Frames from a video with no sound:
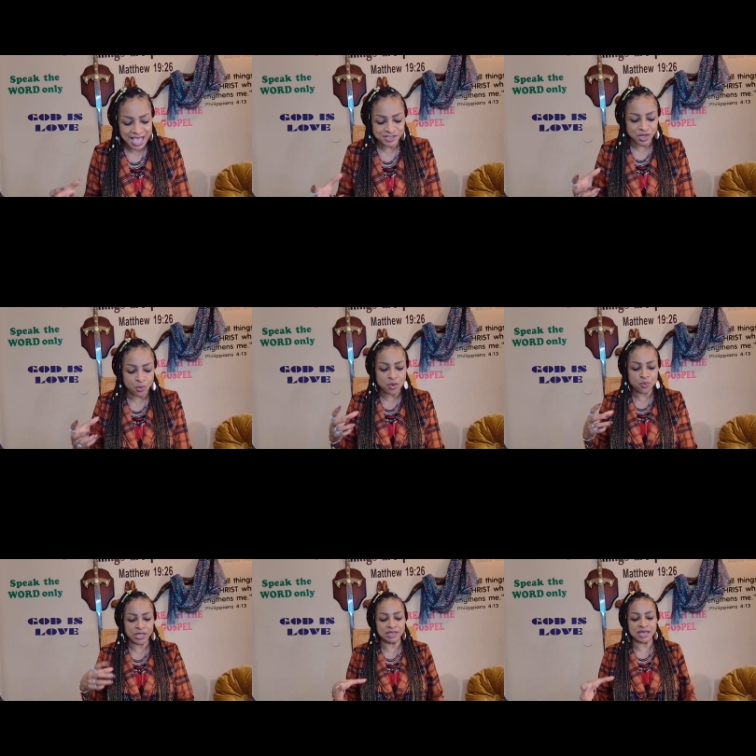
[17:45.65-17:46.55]
And so
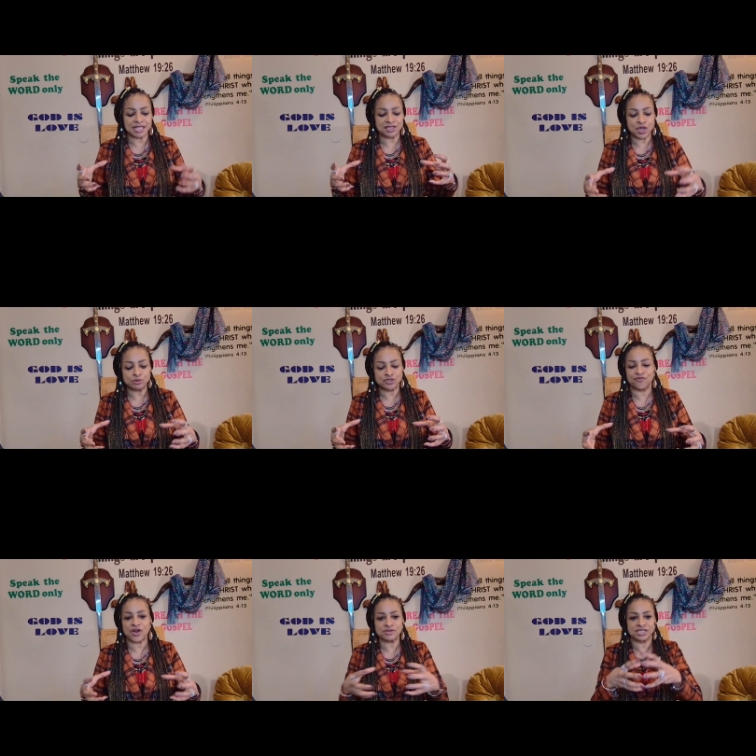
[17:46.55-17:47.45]
when we look at those
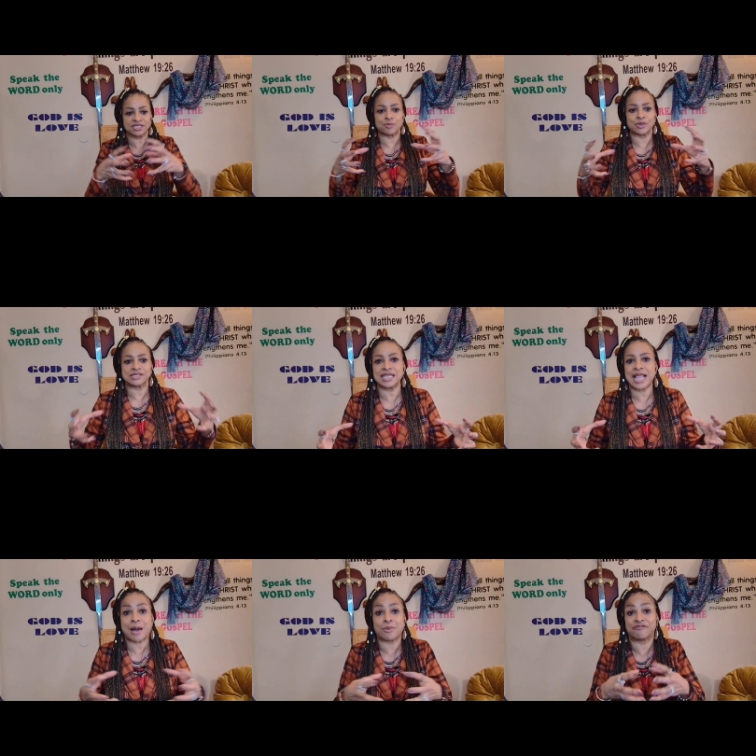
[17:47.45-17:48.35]
verses and we
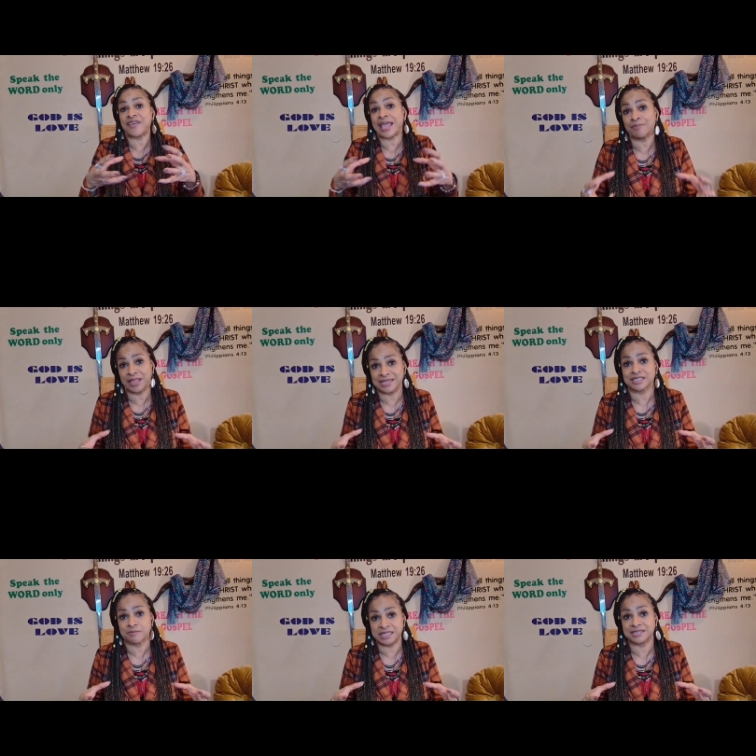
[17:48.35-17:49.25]
see how a family
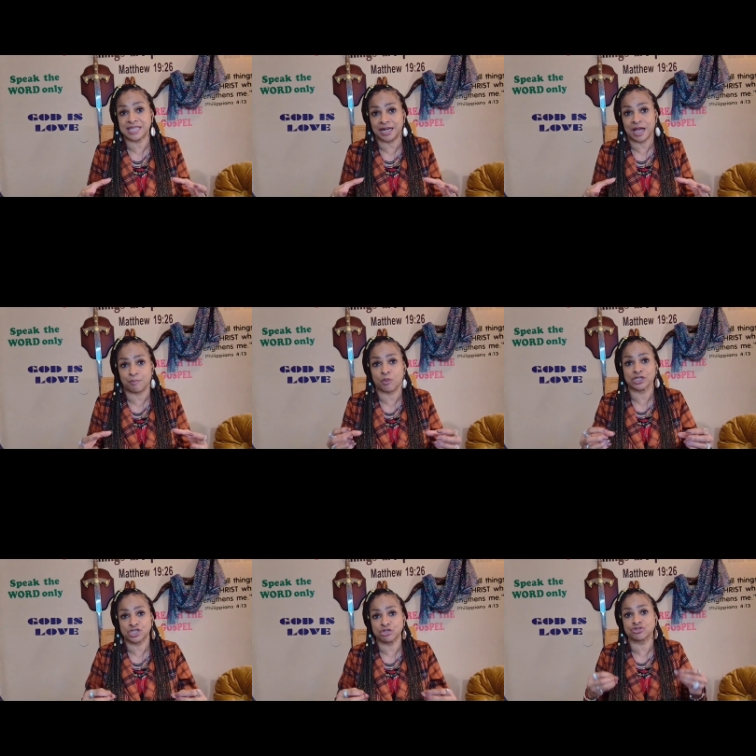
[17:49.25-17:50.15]
is to be set up
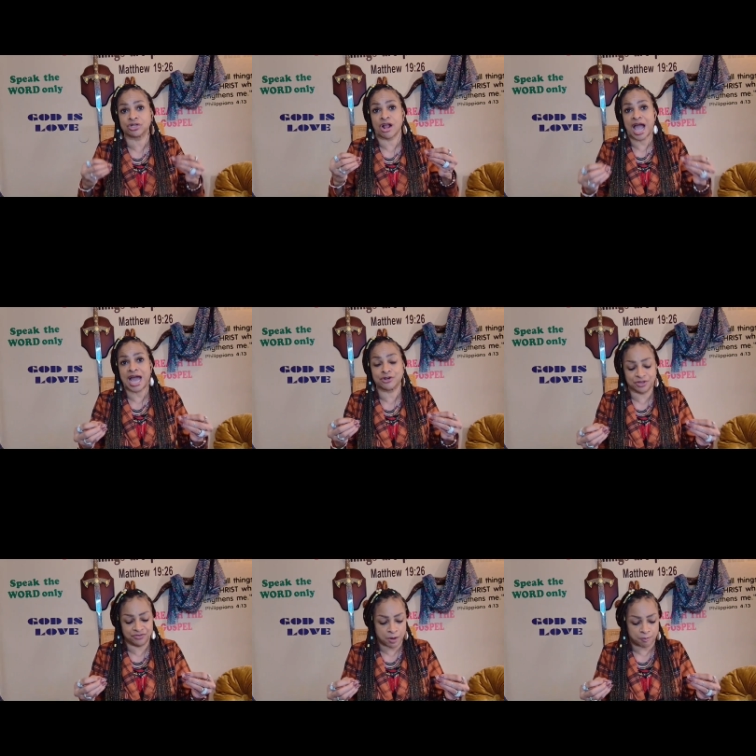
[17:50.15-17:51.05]
where children are
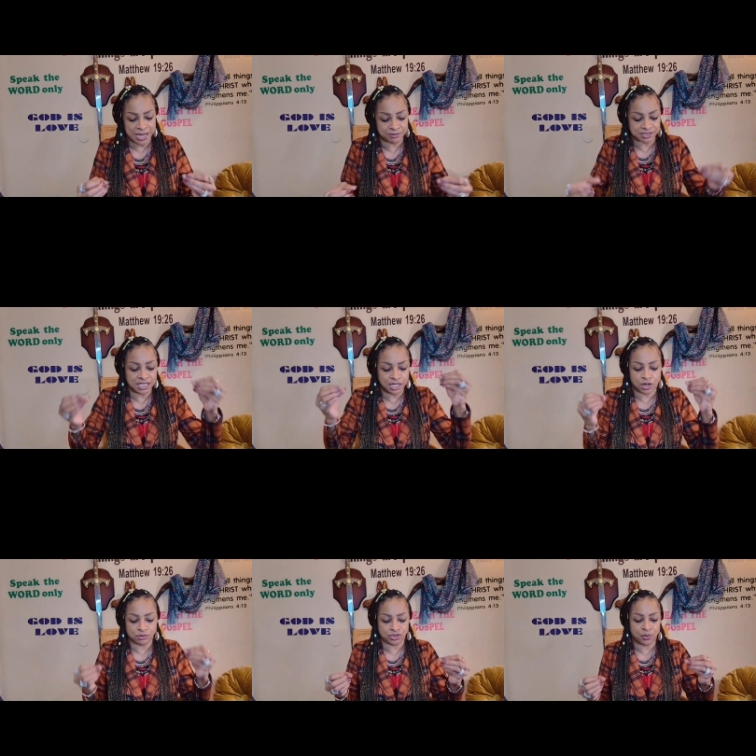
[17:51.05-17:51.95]
honoring their parents, then
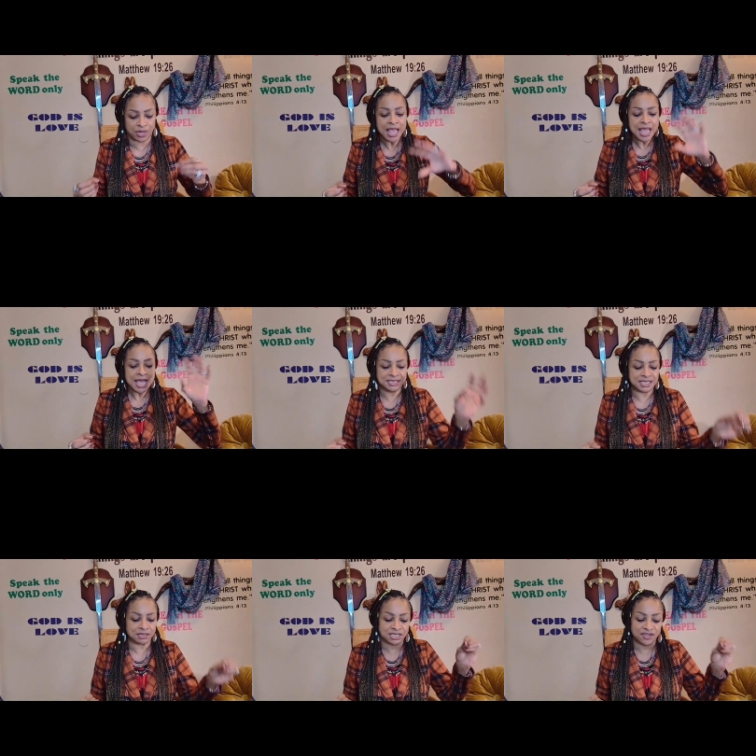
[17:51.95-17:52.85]
it goes on and
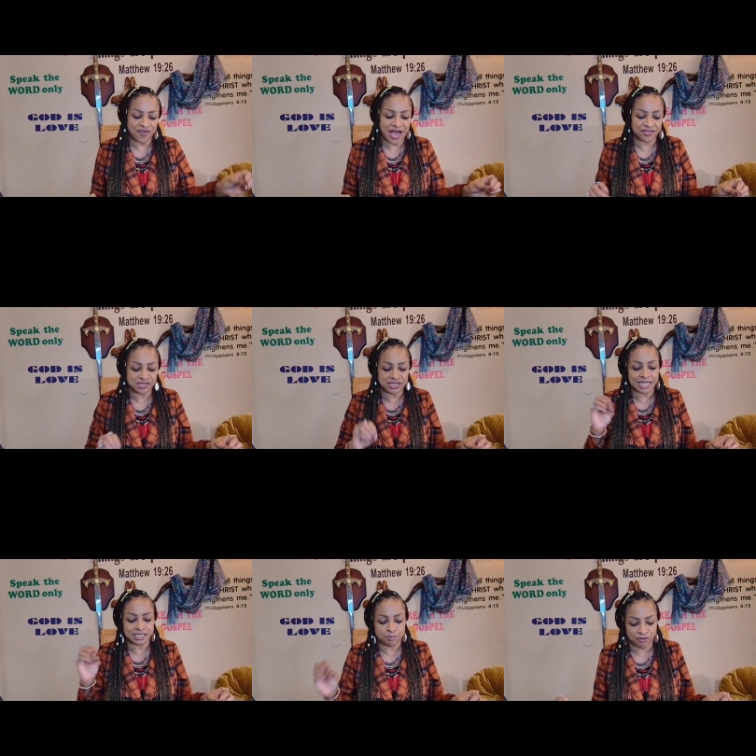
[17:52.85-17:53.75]
tells the fathers
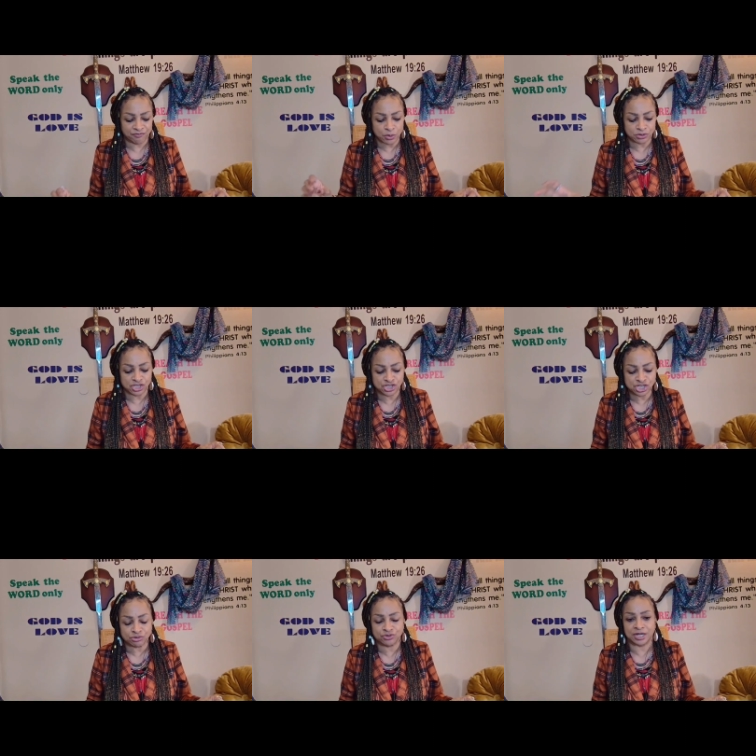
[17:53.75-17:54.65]
not to provoke the
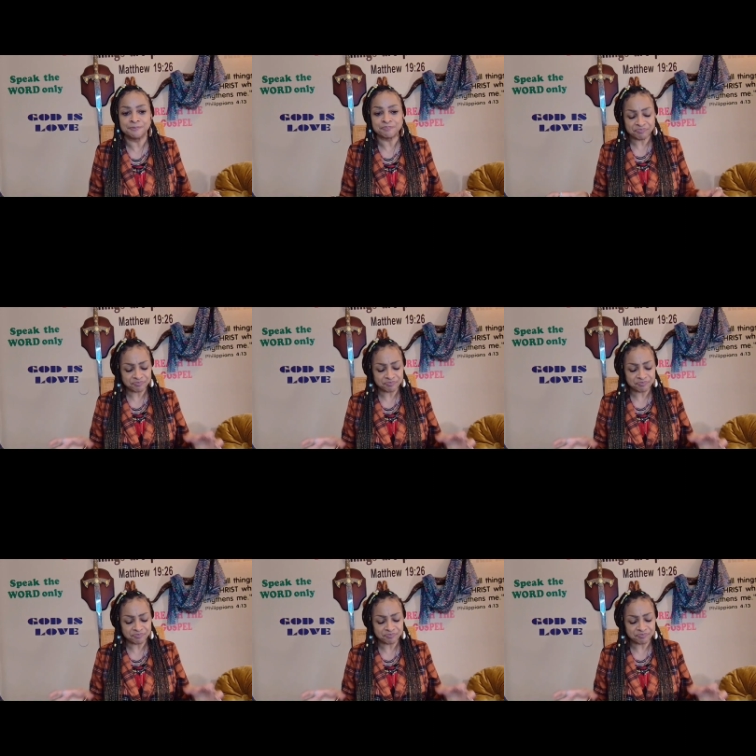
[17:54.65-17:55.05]
children